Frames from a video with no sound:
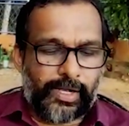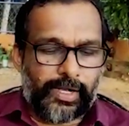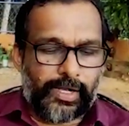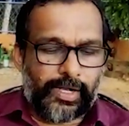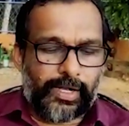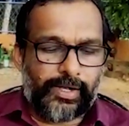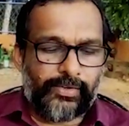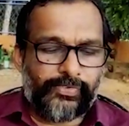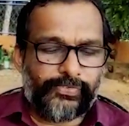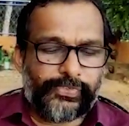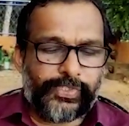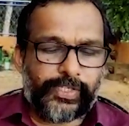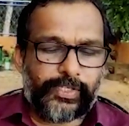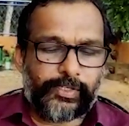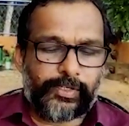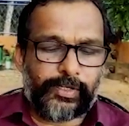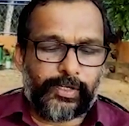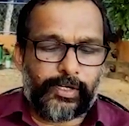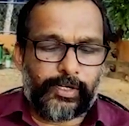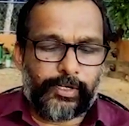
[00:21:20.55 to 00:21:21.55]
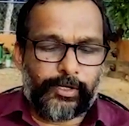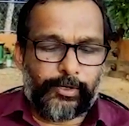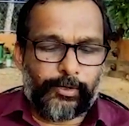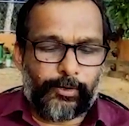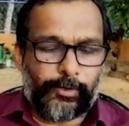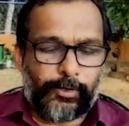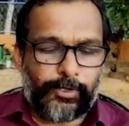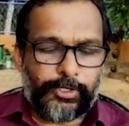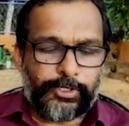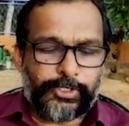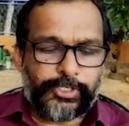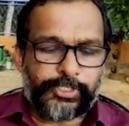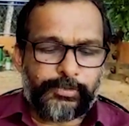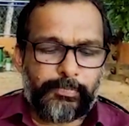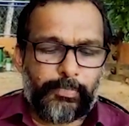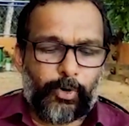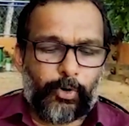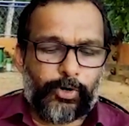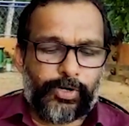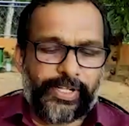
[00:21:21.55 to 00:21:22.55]
After locked the
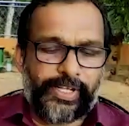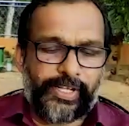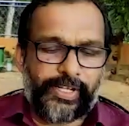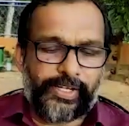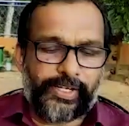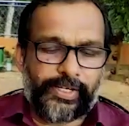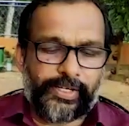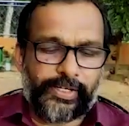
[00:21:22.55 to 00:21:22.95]
body